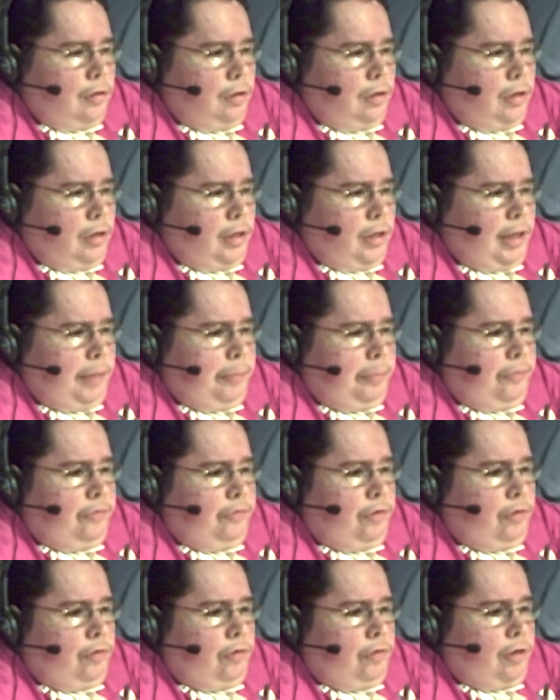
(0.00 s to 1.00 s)
app
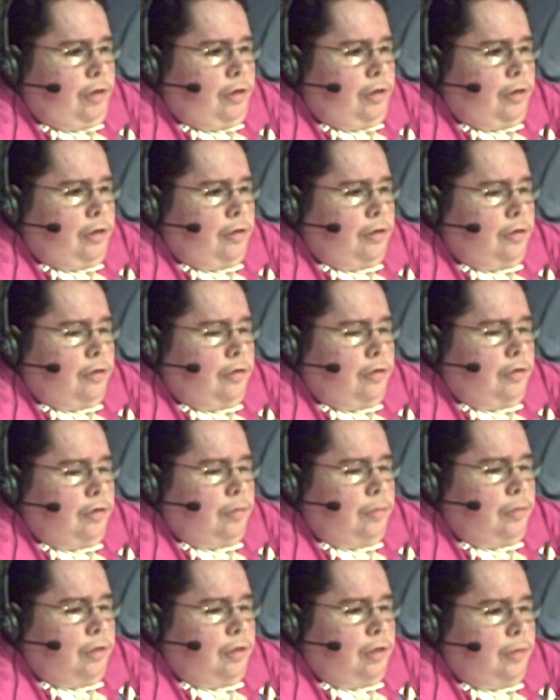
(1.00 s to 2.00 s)
vote, to
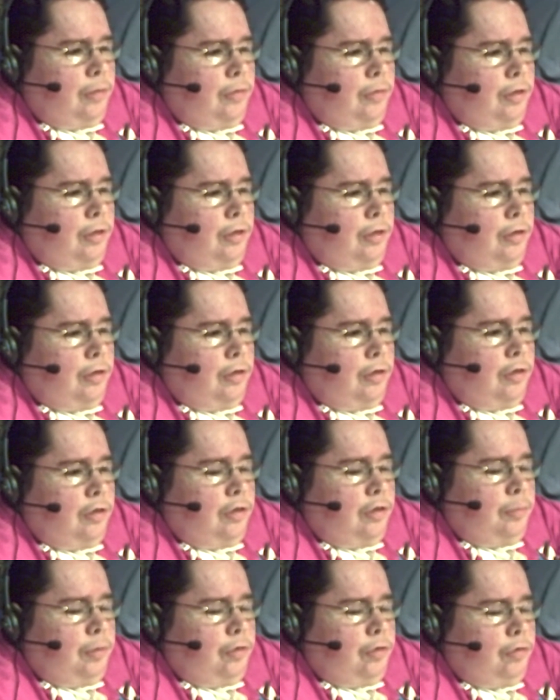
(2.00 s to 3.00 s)
become the
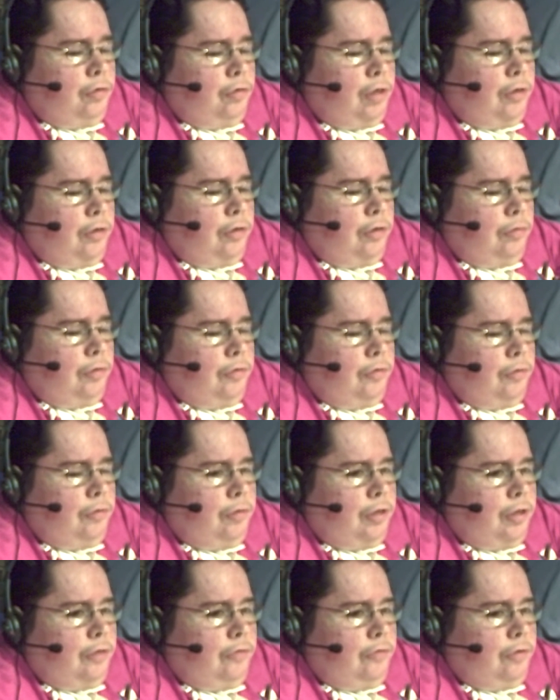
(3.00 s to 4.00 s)
special guest
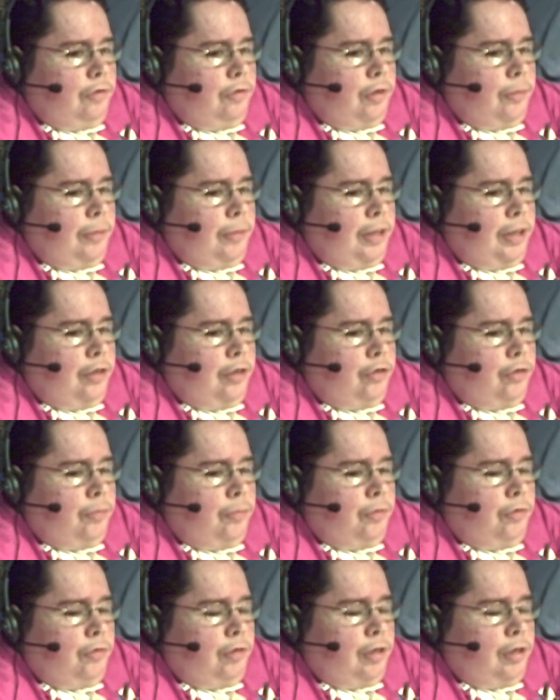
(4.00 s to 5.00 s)
referee for the match
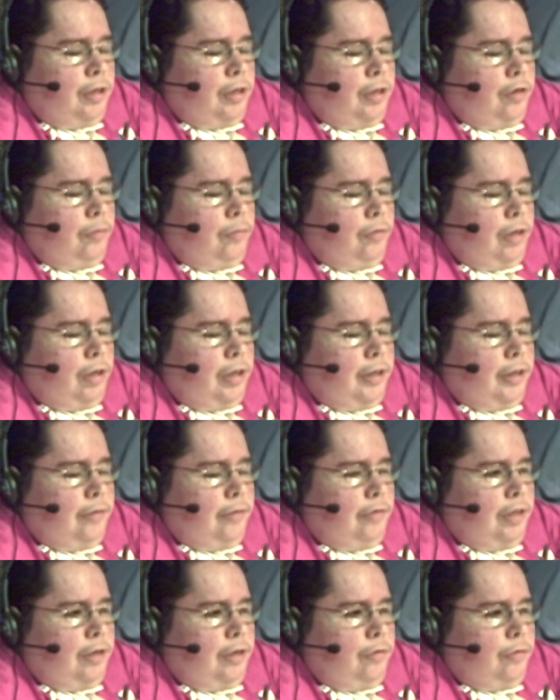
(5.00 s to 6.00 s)
between Daniel Bryan and
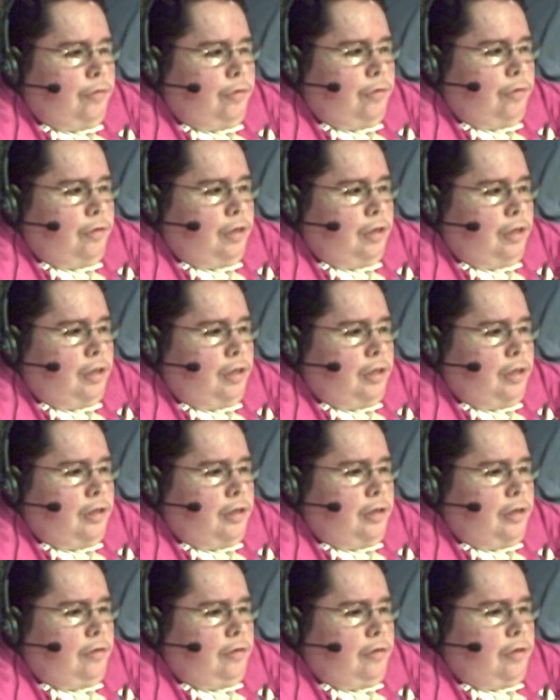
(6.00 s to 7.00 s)
Randy Orton in the
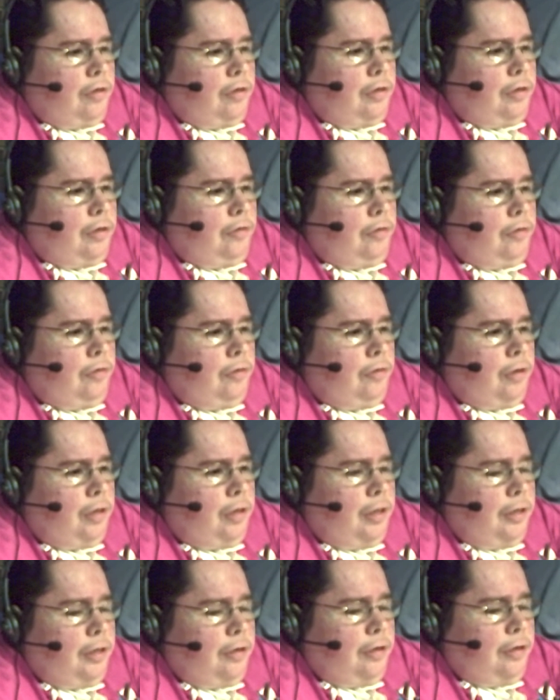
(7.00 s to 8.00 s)
Hell in a Cell
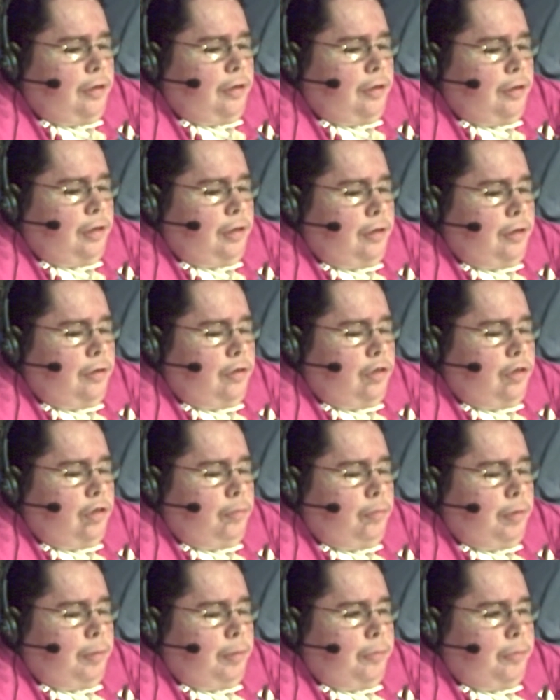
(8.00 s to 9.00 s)
at the Hell in a Cell
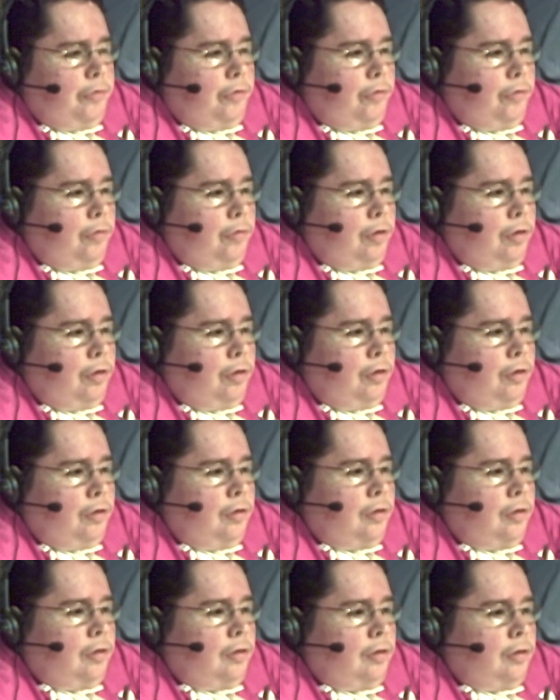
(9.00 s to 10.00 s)
pay-per-view.
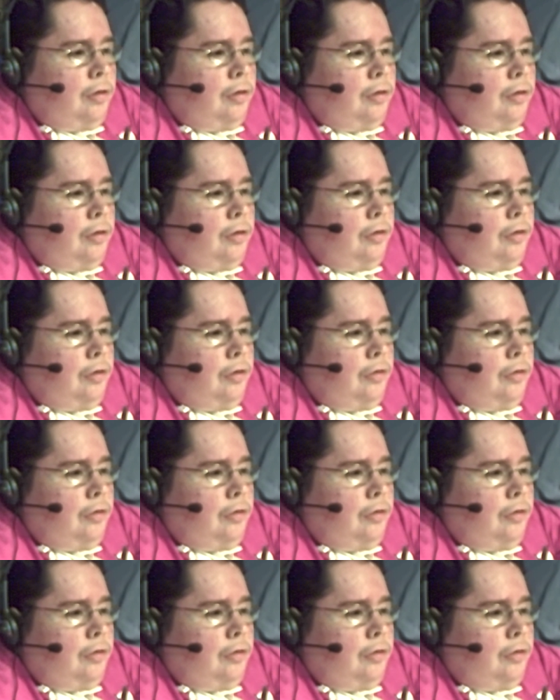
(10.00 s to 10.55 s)
Uh,